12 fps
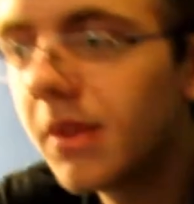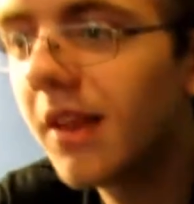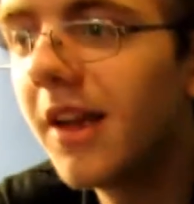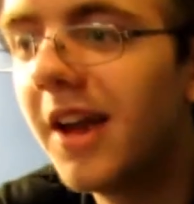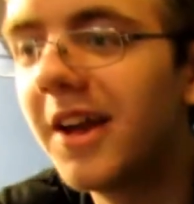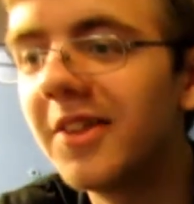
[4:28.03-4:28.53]

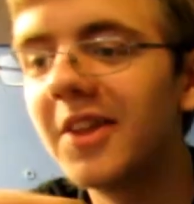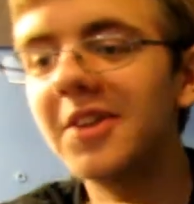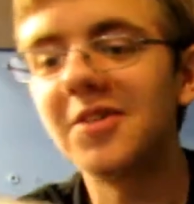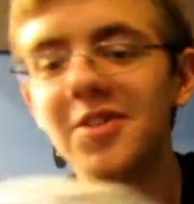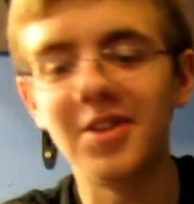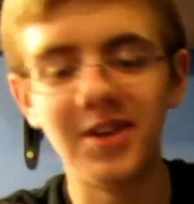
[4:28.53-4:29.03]
And
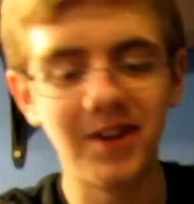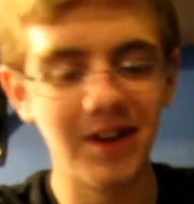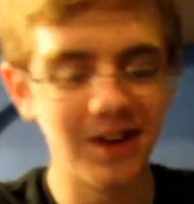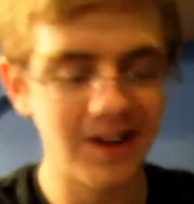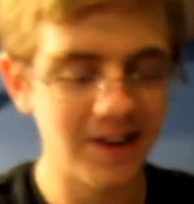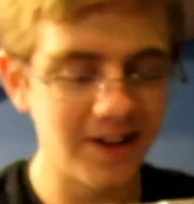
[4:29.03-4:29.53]

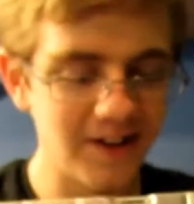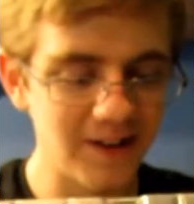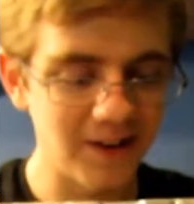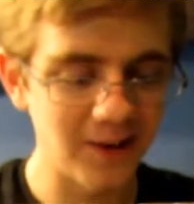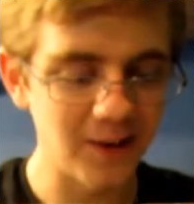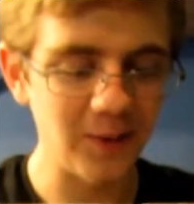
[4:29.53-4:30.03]

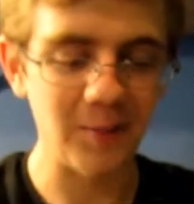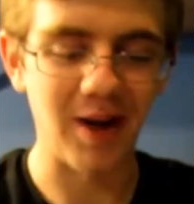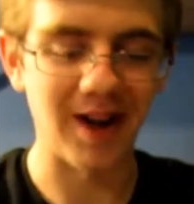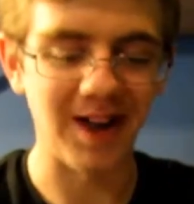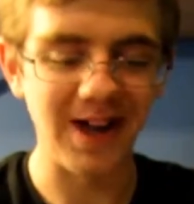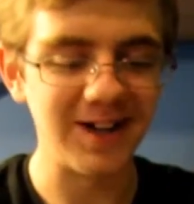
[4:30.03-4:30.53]
oh my
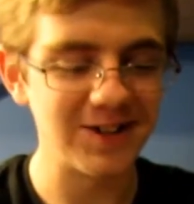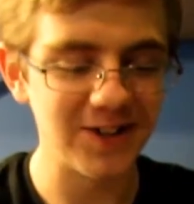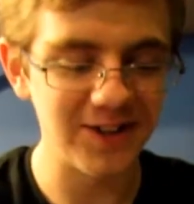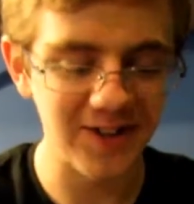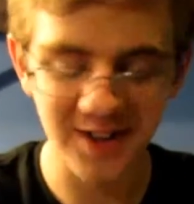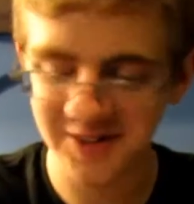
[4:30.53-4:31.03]
gosh,
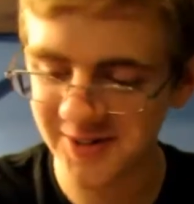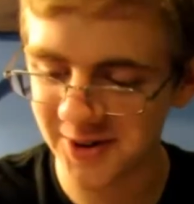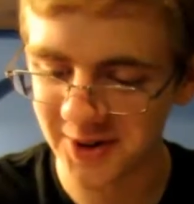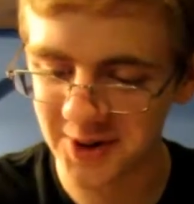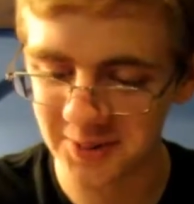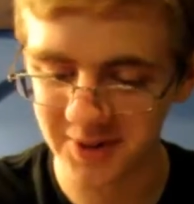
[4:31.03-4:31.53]
let's get
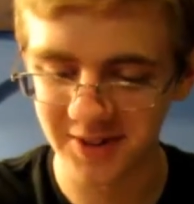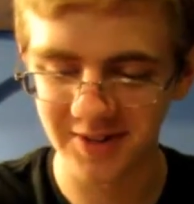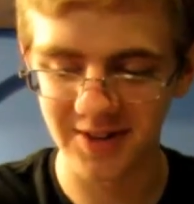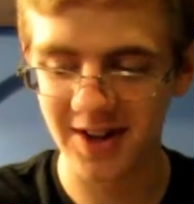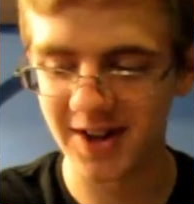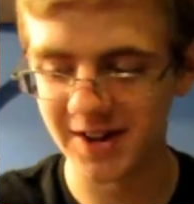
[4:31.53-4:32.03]
started with this
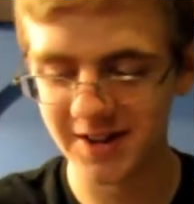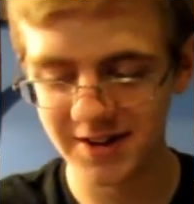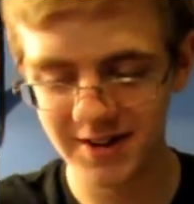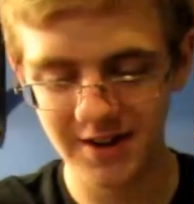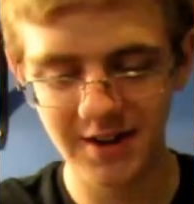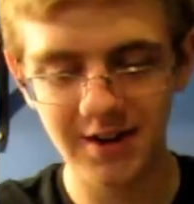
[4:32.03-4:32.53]
guy.
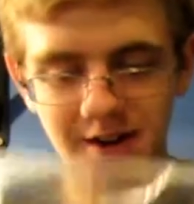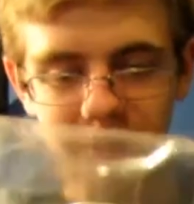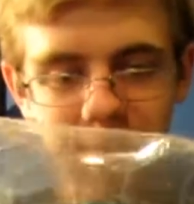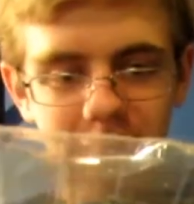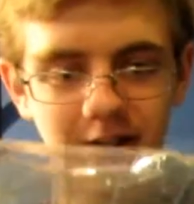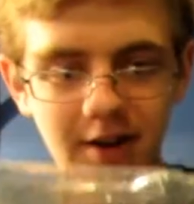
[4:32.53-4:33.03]

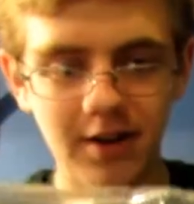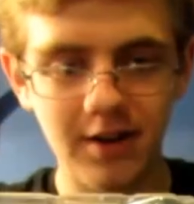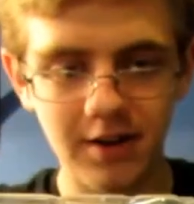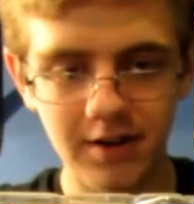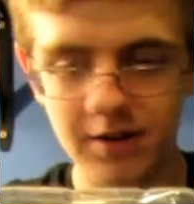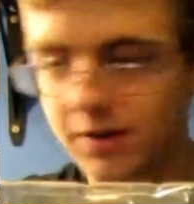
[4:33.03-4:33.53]

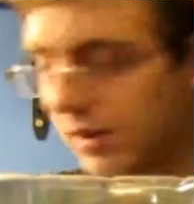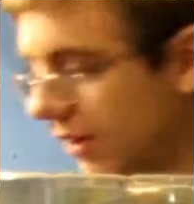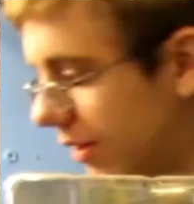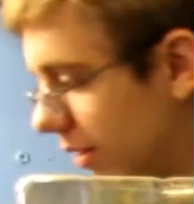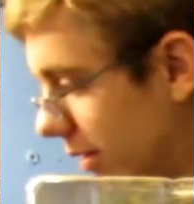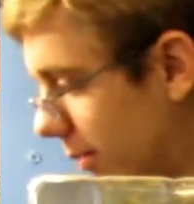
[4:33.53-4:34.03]
I'm going to
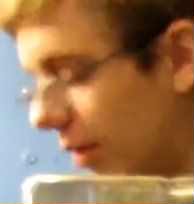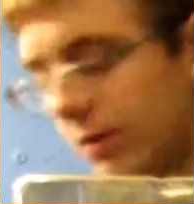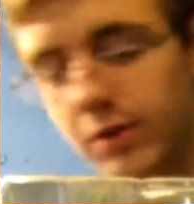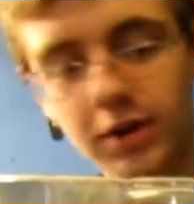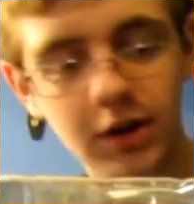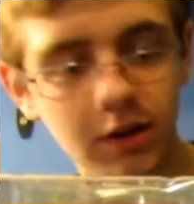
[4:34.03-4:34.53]
turn him
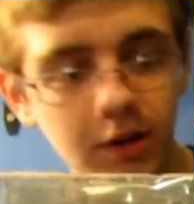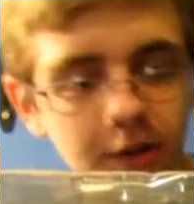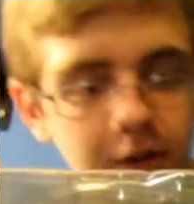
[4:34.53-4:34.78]
over and get all the